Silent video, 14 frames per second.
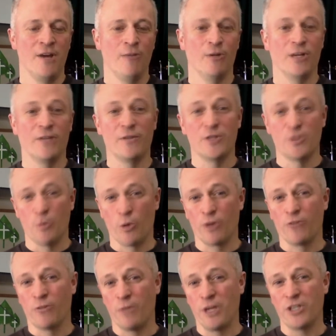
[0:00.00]
We'll give you some more
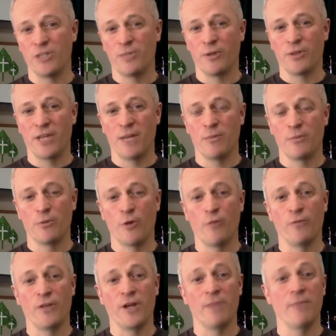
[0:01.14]
information about that
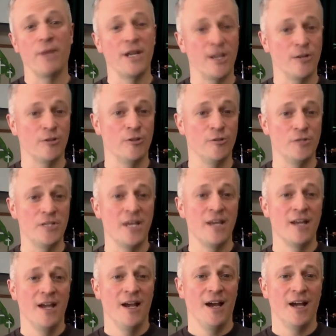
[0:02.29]
hopefully on Monday or Tuesday
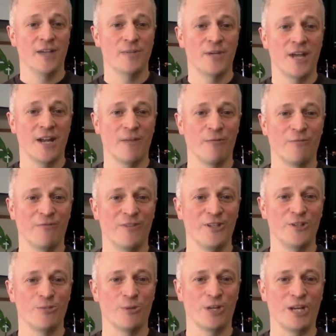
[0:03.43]
as we kind of
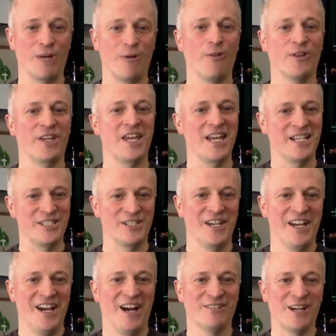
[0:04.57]
finish working out all the kinks
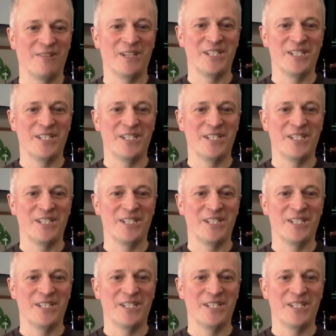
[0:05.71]
around